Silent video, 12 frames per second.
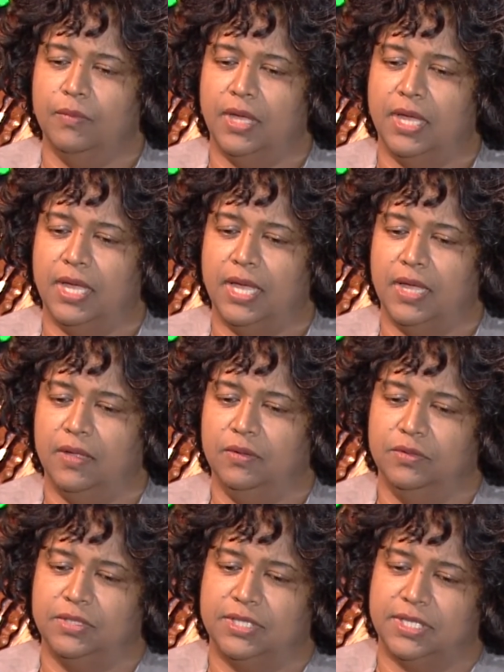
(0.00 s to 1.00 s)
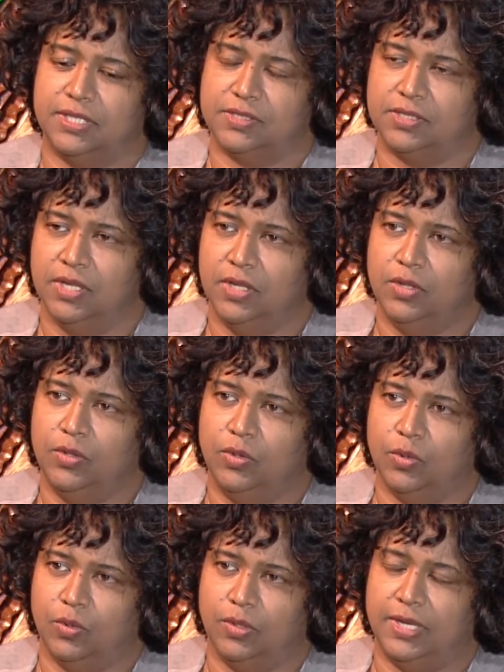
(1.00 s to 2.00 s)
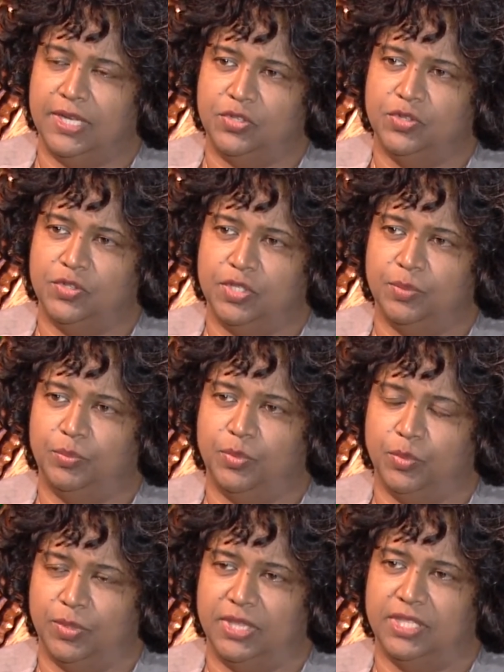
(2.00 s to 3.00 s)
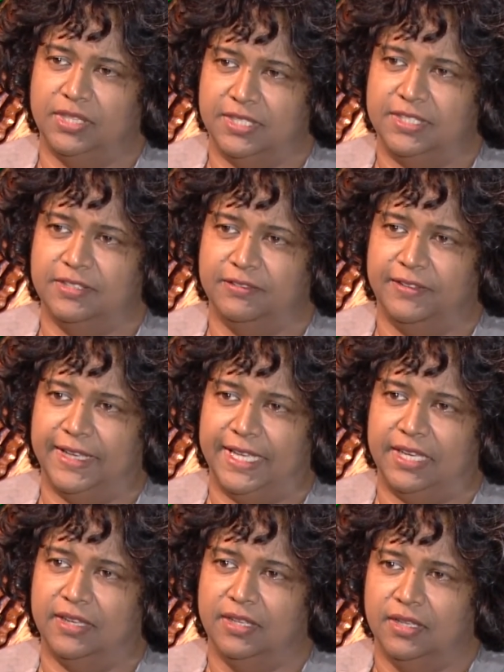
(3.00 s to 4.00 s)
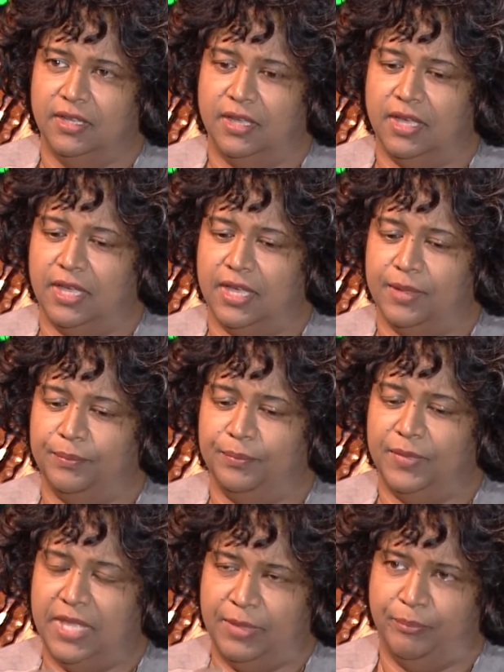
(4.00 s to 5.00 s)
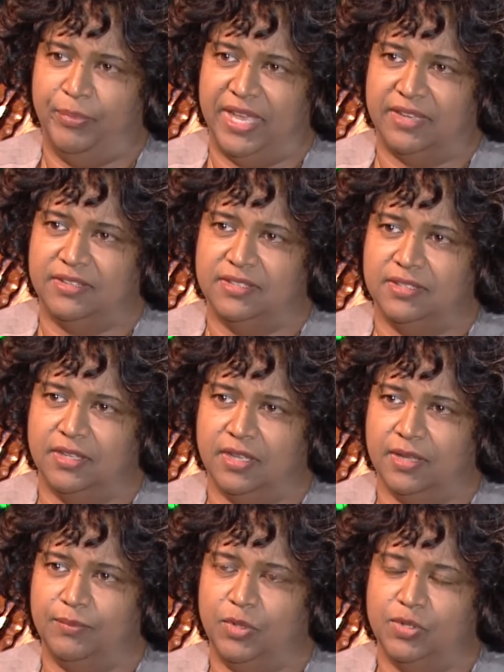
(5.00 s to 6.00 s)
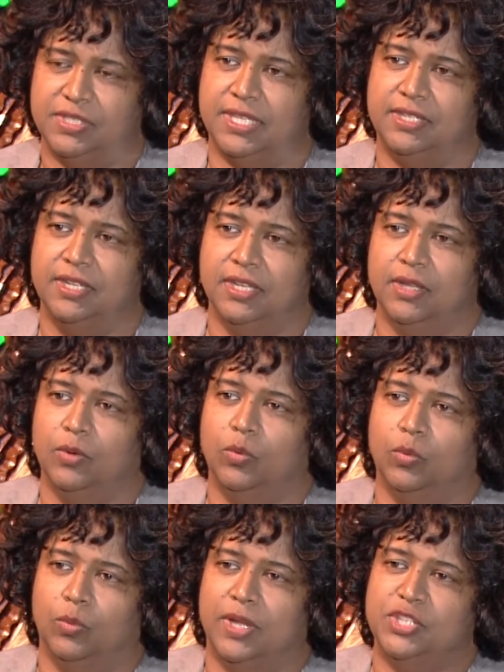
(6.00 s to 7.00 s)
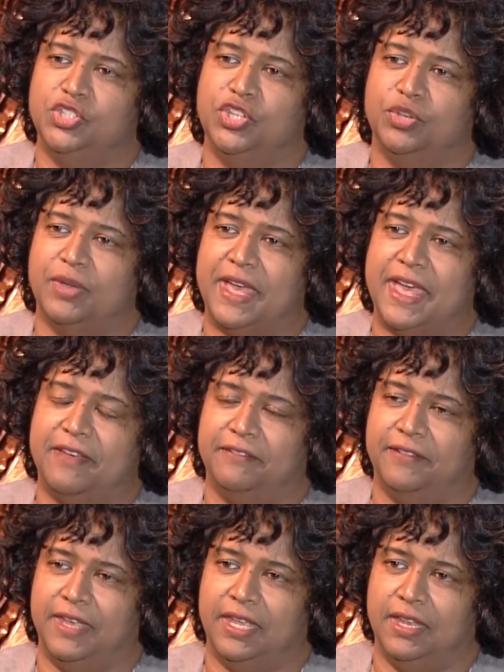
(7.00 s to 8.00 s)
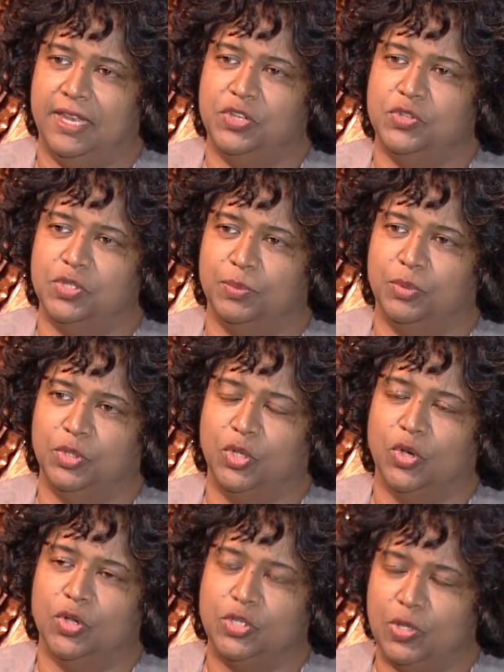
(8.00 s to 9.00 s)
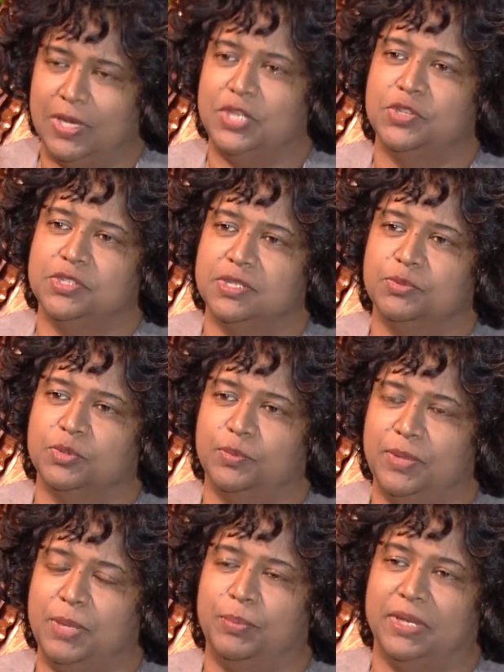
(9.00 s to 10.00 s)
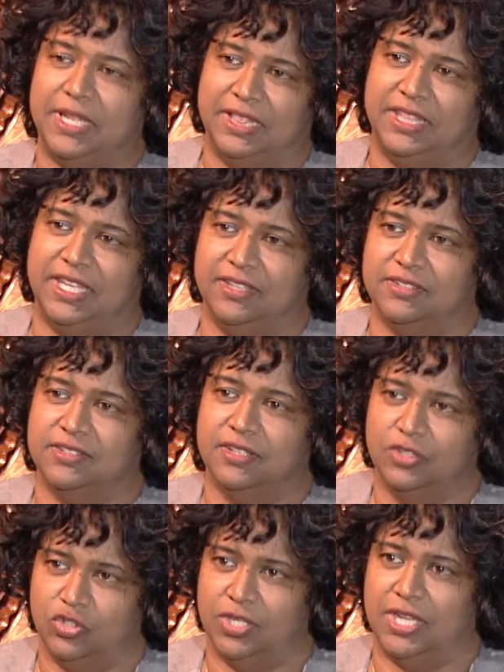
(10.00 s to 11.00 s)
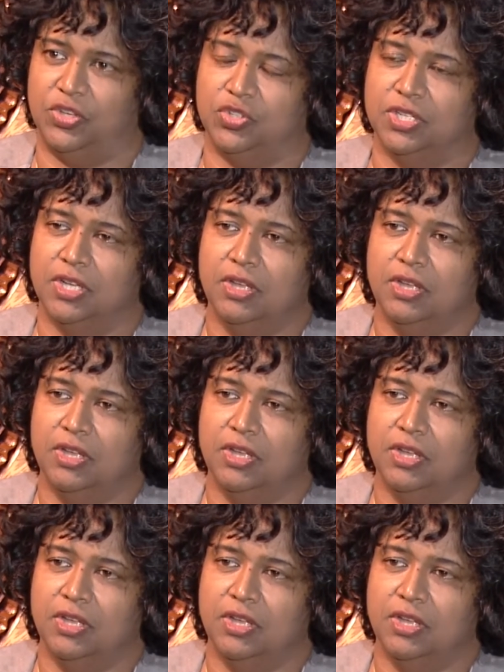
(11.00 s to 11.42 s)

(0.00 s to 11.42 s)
how does your relationship with the divine impact? You said once you have a relationship with God, your relationships with people and things change.